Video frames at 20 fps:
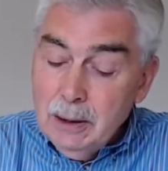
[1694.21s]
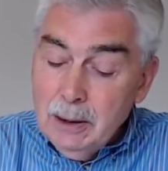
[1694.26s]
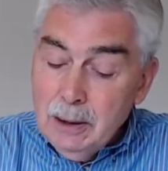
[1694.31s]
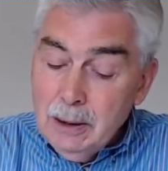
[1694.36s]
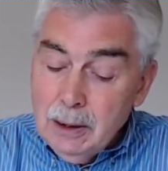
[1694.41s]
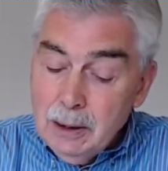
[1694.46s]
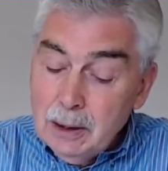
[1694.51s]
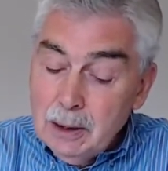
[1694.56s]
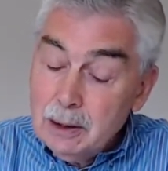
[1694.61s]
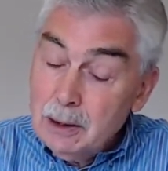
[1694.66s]

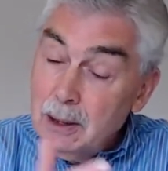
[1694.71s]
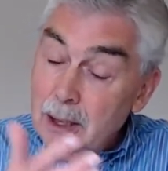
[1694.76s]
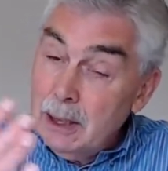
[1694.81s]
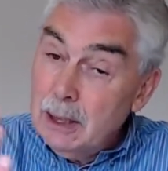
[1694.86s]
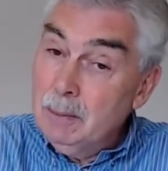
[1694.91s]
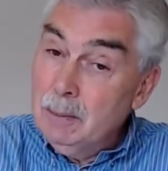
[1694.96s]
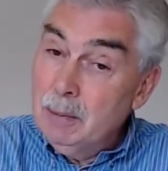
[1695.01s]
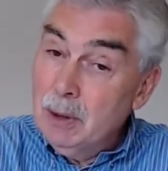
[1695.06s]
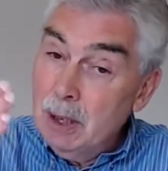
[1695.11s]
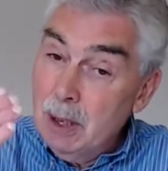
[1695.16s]
He says, let
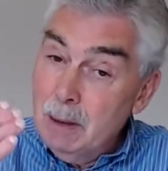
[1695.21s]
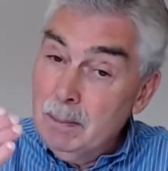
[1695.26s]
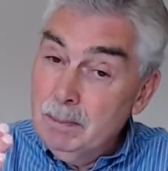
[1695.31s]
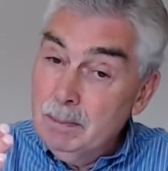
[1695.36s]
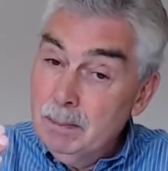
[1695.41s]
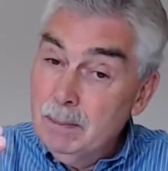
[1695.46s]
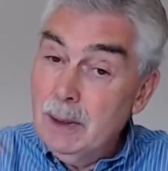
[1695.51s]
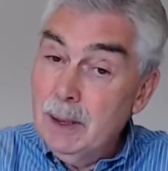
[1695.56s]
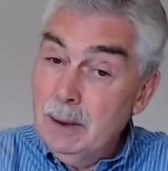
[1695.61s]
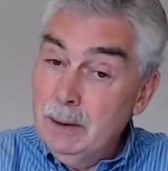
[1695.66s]
them
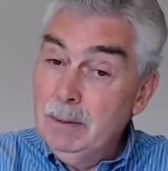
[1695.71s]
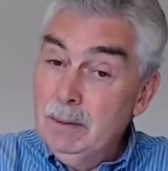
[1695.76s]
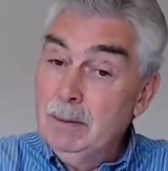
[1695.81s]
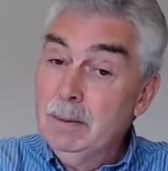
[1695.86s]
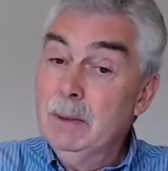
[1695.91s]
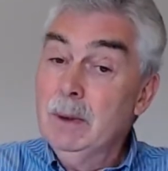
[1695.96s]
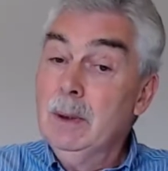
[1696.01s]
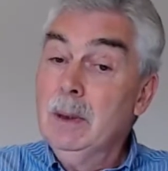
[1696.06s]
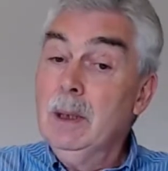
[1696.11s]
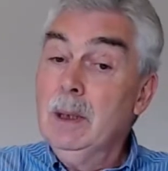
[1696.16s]
come and
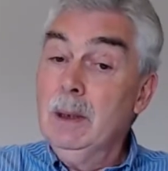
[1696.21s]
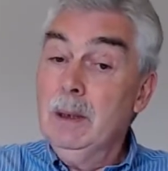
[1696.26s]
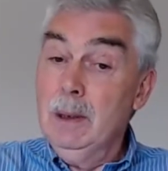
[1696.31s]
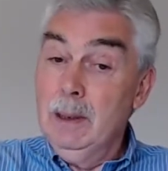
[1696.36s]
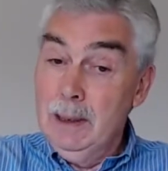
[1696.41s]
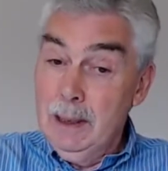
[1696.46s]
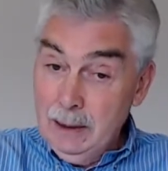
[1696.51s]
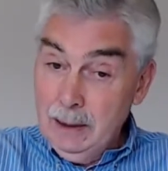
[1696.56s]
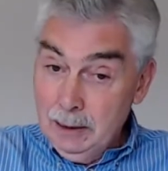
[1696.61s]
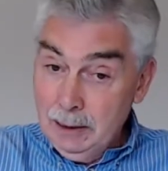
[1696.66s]

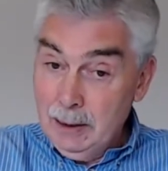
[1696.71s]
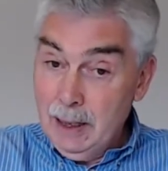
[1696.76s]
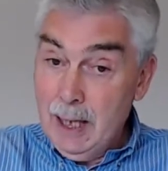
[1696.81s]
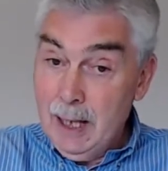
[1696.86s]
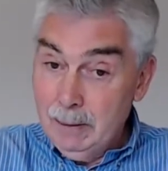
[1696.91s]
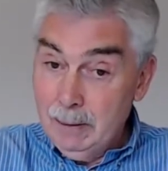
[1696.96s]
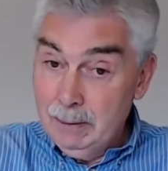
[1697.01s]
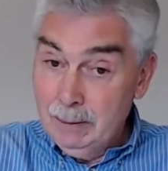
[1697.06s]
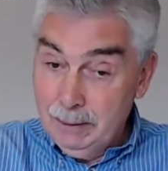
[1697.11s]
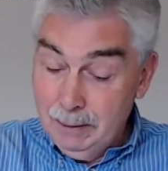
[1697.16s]
let us
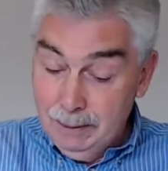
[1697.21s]
out.